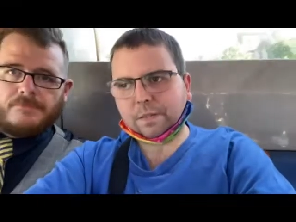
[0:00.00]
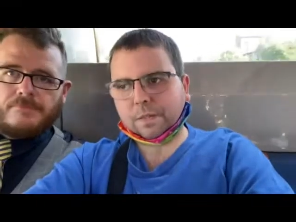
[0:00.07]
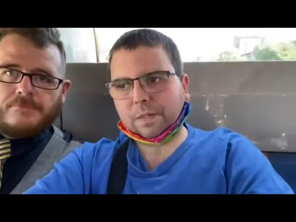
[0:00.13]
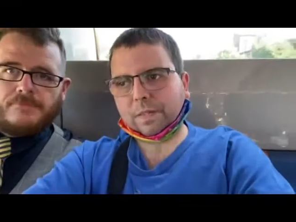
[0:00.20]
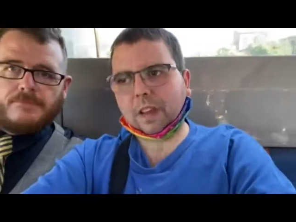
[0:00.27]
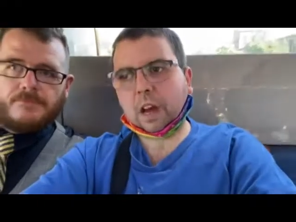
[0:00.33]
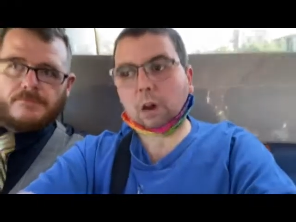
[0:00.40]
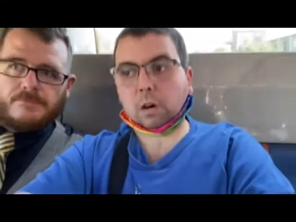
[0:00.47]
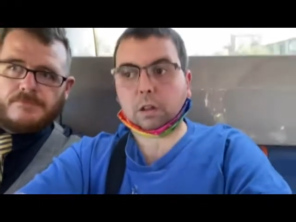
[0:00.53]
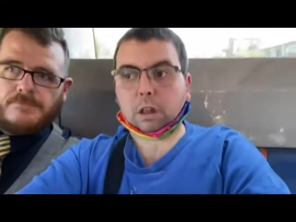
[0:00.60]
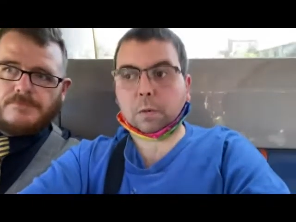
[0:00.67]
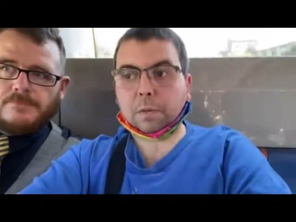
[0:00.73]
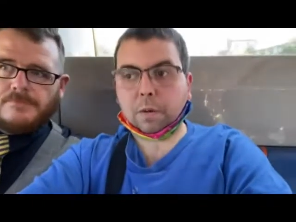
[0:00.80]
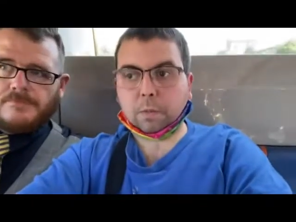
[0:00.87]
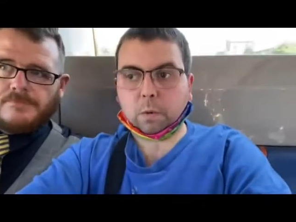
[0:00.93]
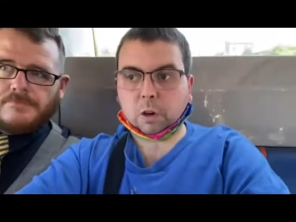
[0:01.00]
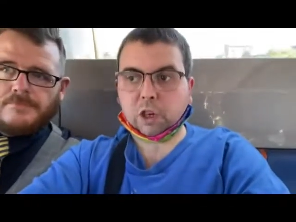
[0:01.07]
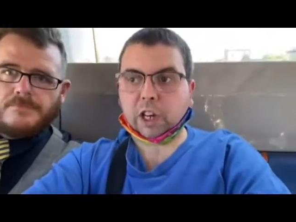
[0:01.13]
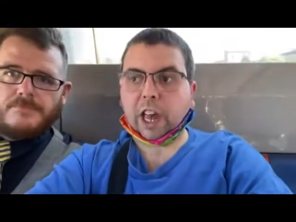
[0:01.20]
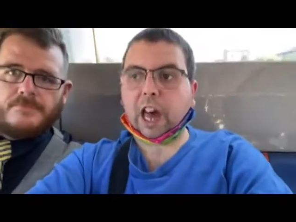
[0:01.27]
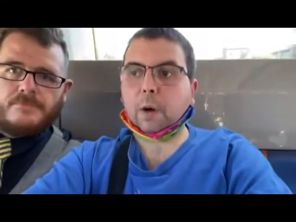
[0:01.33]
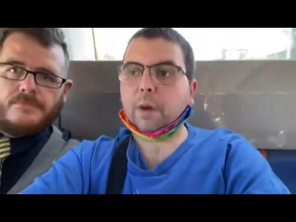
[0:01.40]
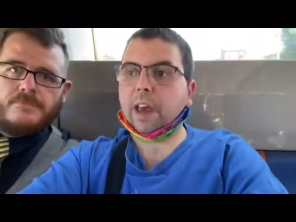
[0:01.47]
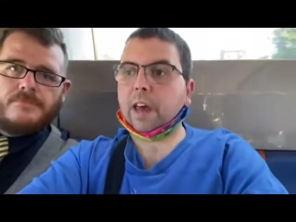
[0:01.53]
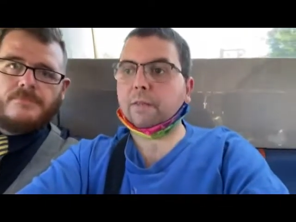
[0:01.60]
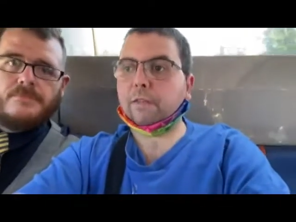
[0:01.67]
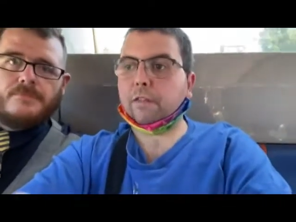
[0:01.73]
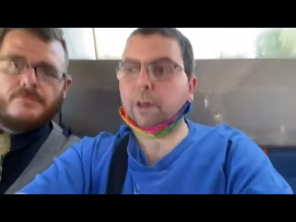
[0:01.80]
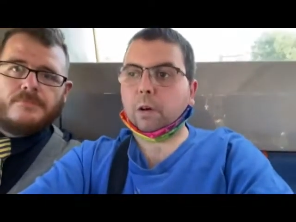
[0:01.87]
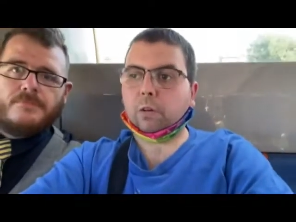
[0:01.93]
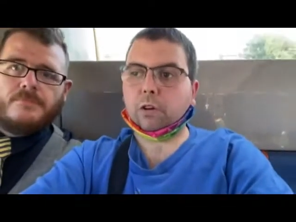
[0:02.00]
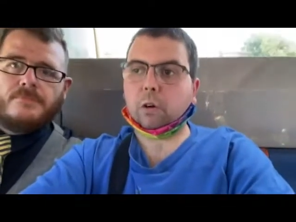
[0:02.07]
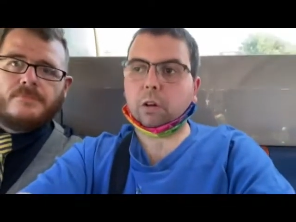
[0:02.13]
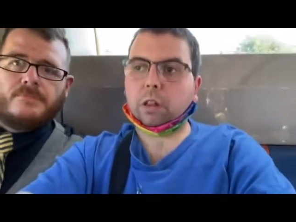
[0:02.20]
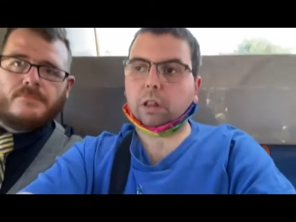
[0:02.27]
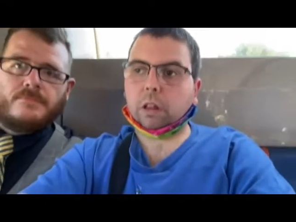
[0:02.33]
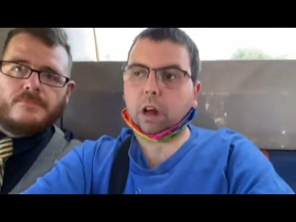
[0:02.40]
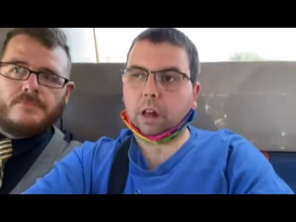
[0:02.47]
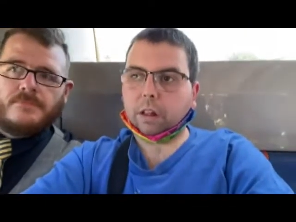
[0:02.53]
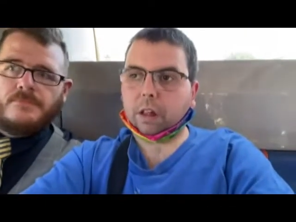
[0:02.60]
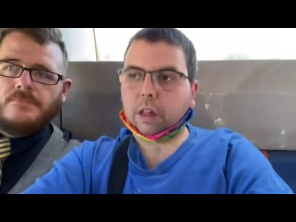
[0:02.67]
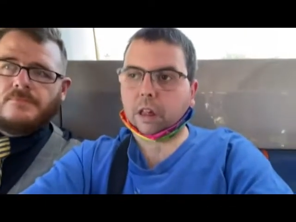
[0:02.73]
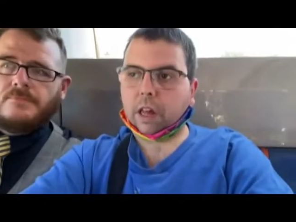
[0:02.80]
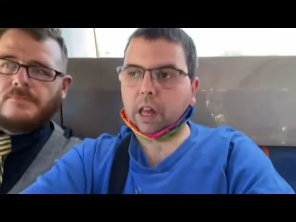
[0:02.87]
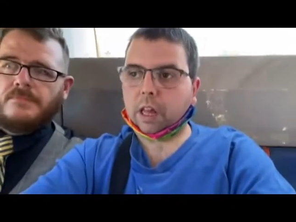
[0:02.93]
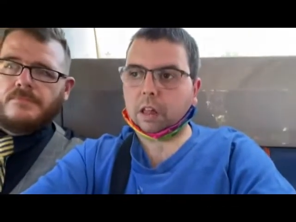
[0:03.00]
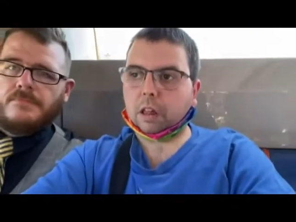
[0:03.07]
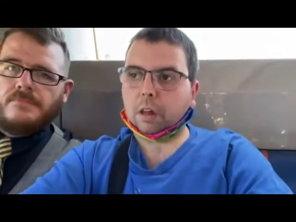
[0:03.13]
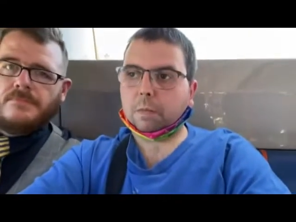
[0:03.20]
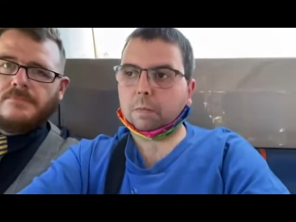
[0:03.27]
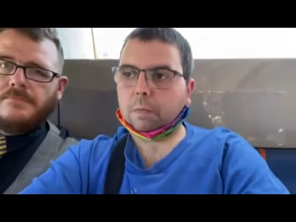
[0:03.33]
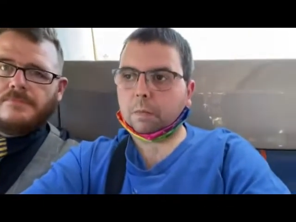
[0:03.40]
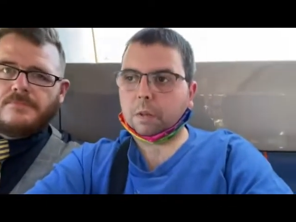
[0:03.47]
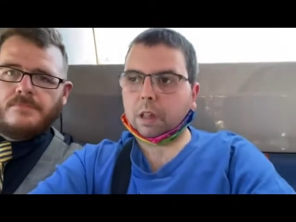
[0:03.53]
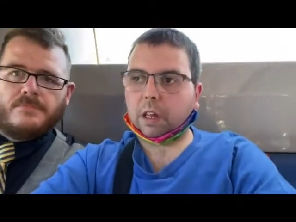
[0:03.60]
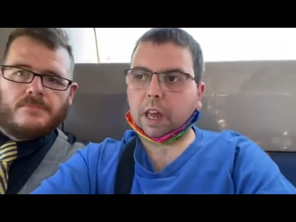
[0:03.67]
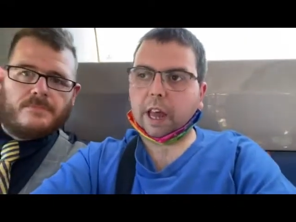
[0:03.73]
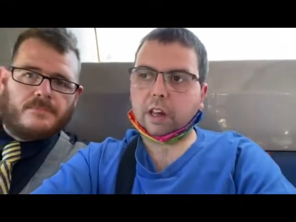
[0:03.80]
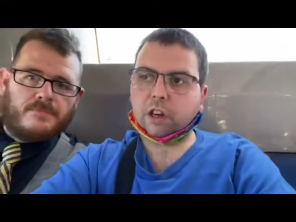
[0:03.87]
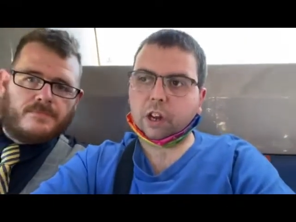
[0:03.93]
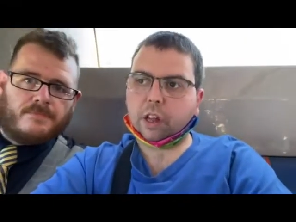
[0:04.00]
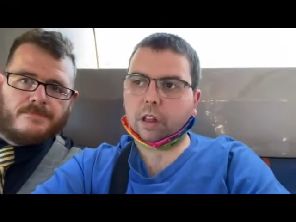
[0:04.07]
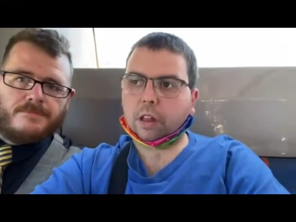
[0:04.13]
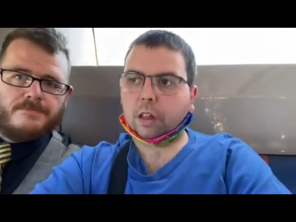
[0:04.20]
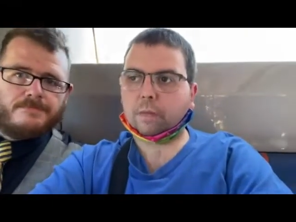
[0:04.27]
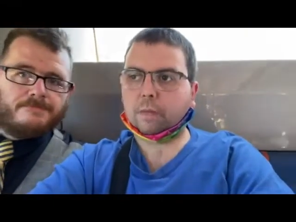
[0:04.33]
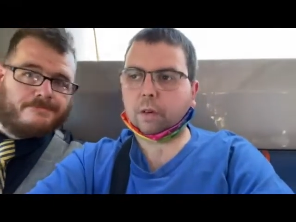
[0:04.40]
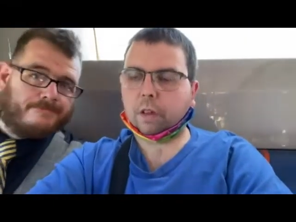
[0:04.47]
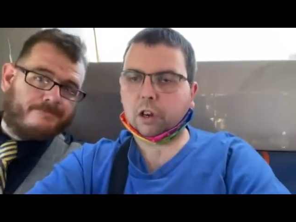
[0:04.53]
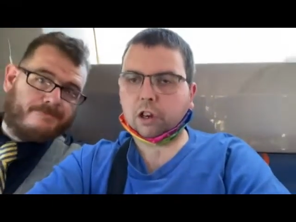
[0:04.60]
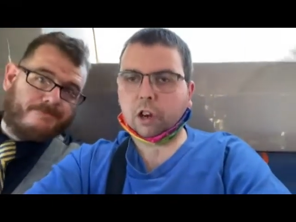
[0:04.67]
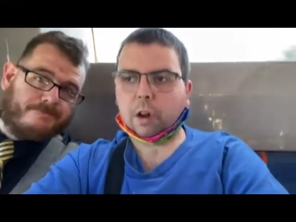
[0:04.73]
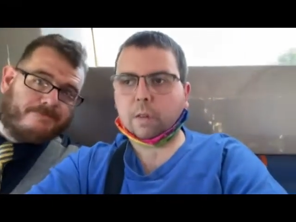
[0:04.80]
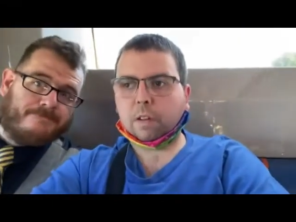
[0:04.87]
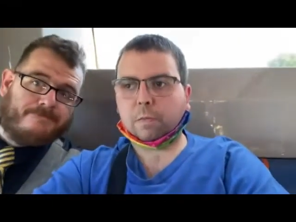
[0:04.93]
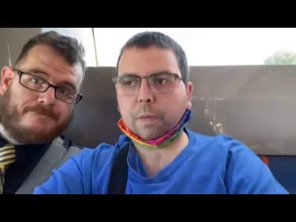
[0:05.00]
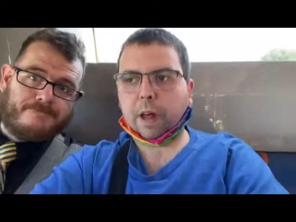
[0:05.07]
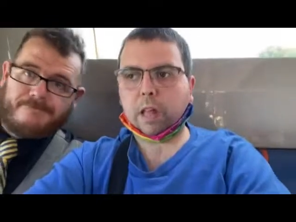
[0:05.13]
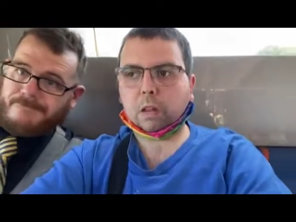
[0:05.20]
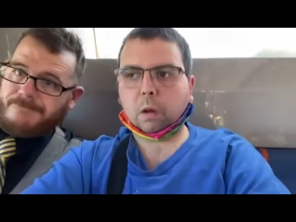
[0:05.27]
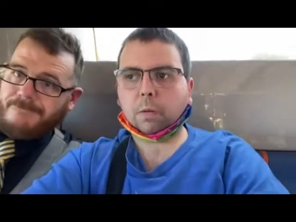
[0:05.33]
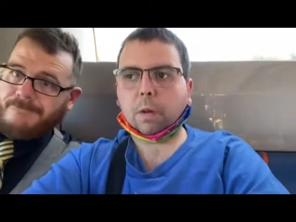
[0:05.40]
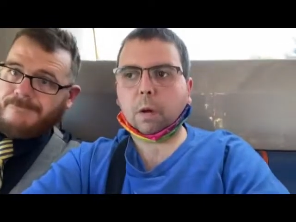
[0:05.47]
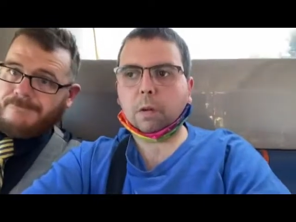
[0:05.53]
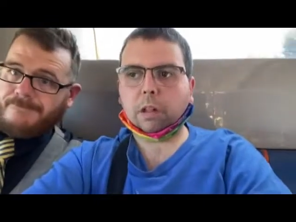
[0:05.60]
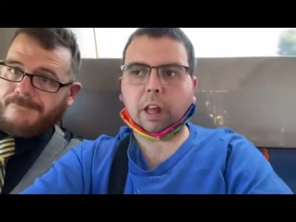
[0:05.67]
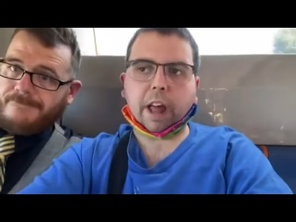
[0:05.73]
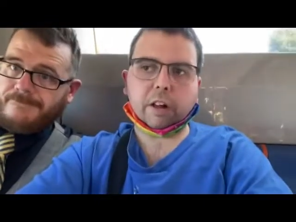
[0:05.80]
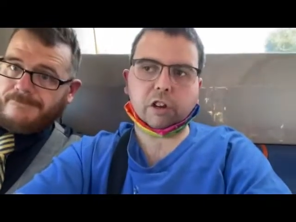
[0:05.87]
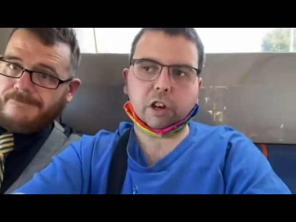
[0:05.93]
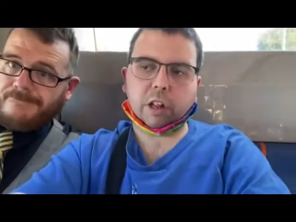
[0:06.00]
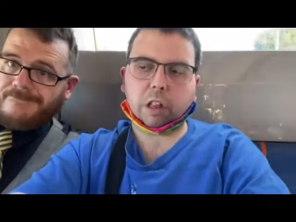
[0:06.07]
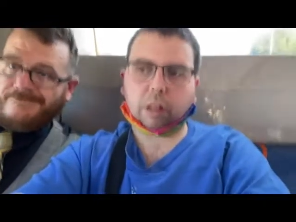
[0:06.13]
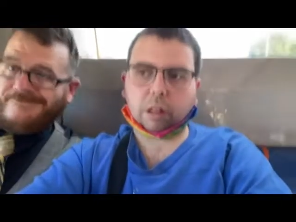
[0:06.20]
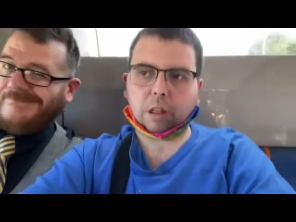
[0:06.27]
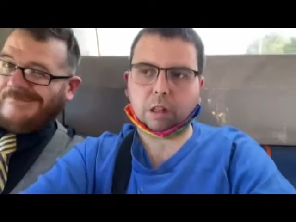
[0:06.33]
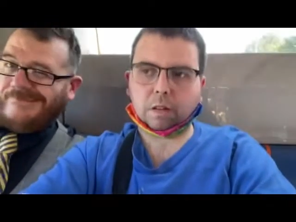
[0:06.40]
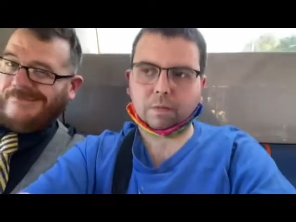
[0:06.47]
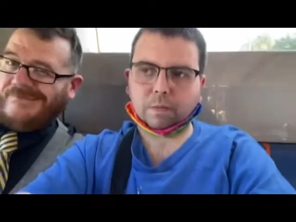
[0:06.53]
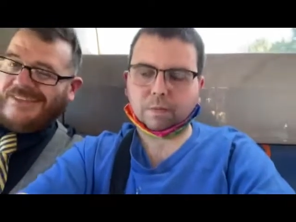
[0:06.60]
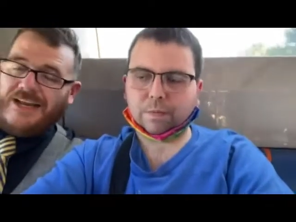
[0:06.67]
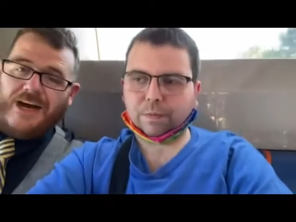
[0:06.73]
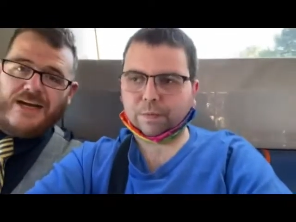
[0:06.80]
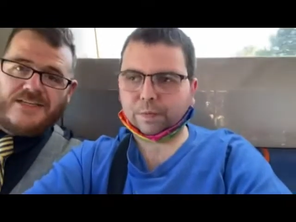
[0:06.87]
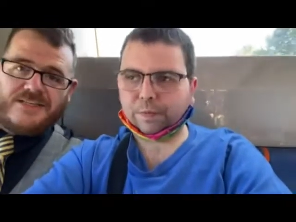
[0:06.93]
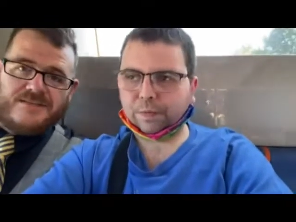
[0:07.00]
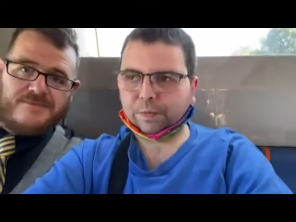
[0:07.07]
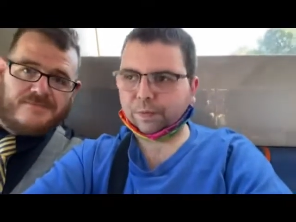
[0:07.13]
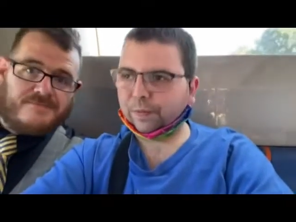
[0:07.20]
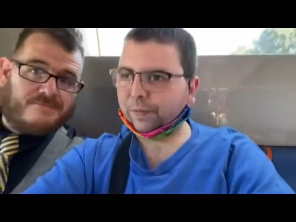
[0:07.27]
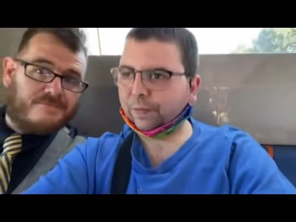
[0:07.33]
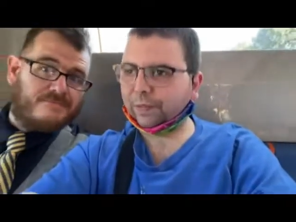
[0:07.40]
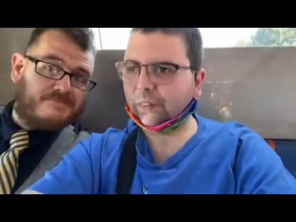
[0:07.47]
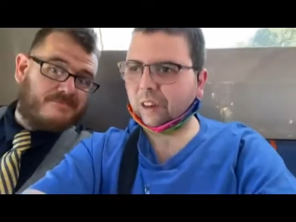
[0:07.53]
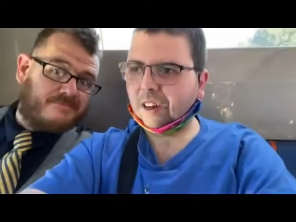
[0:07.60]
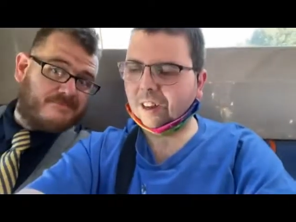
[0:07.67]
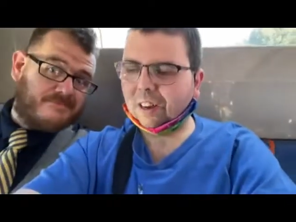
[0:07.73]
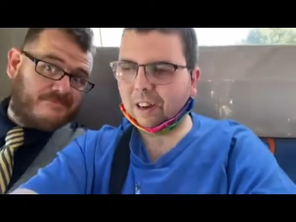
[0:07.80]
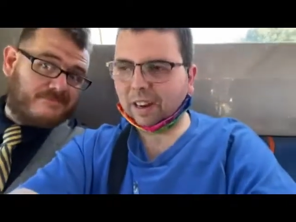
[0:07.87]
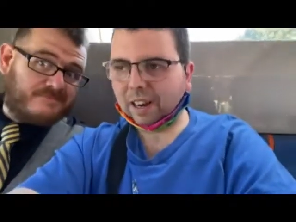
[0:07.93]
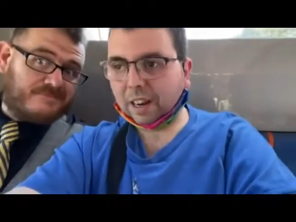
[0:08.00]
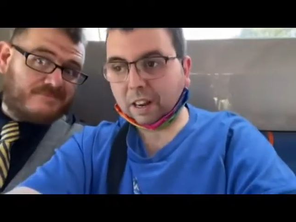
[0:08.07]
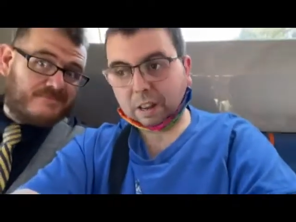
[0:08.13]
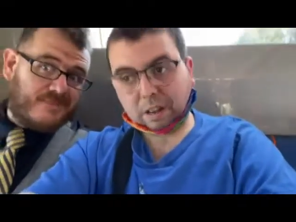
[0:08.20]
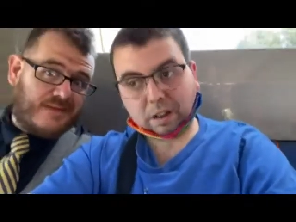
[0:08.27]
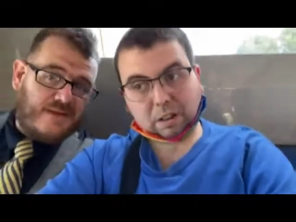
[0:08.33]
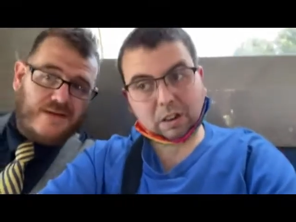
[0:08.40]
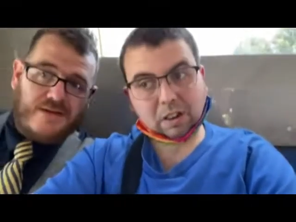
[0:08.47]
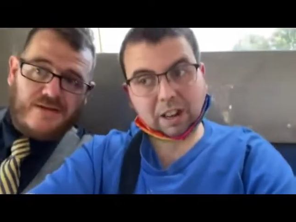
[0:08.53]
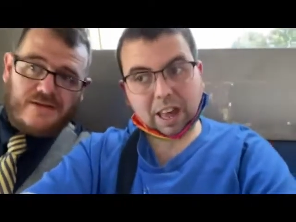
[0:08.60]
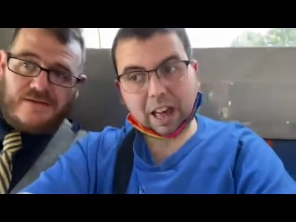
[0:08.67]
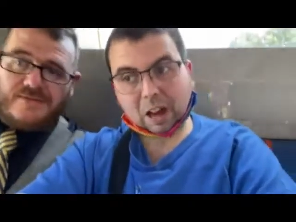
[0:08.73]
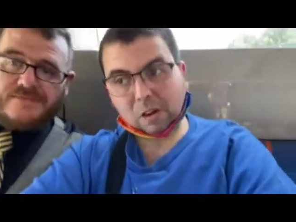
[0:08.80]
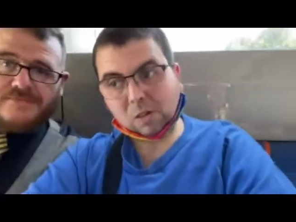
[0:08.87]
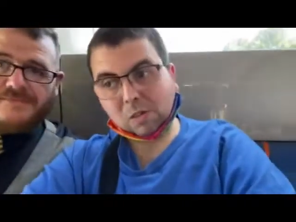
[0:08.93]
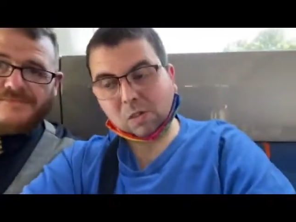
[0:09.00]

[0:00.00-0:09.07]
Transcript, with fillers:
Speaker 1: now, because I've been watching Harry Enfield, you'll start to see some sketches for the shows based on those sketches. Nice. So look out.